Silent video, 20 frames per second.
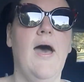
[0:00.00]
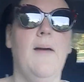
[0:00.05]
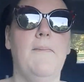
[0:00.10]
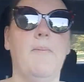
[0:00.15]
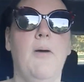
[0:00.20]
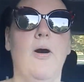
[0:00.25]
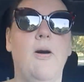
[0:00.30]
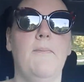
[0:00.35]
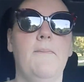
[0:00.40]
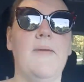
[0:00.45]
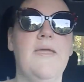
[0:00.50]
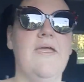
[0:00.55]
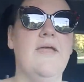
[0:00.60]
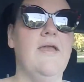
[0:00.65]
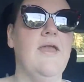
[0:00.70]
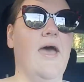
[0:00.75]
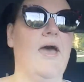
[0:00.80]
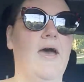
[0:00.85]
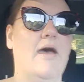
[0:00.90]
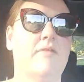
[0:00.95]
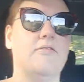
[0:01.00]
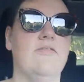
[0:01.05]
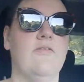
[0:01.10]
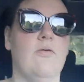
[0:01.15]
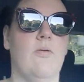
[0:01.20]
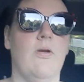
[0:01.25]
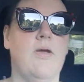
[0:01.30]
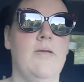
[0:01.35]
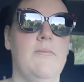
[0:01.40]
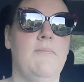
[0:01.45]
I bought me an ice
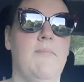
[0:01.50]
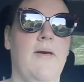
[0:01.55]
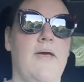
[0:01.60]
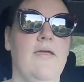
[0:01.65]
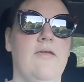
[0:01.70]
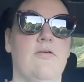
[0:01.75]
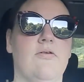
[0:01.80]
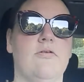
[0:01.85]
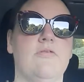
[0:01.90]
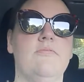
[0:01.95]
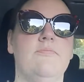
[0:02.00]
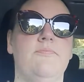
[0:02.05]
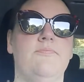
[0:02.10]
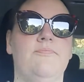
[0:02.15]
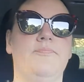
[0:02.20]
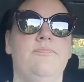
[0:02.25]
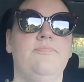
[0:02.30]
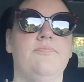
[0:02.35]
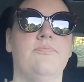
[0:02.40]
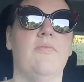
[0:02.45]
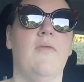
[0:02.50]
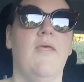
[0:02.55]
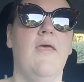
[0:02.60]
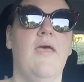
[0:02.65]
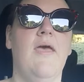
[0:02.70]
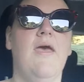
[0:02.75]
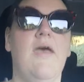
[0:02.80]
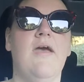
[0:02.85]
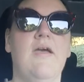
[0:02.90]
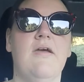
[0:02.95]
cream maker
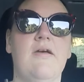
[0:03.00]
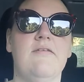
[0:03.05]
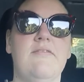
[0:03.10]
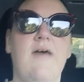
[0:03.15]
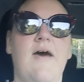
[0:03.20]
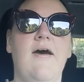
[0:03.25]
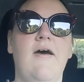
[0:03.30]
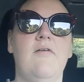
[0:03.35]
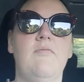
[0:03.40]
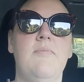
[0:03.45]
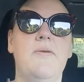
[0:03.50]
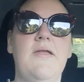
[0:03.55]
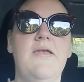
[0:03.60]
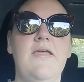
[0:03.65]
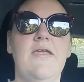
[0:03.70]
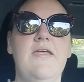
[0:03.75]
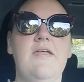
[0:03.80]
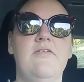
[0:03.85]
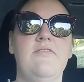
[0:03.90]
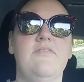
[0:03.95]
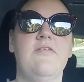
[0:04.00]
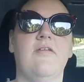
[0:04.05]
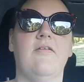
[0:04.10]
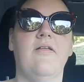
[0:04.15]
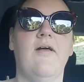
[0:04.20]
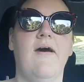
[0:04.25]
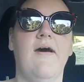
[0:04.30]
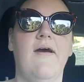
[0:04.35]
because I have been into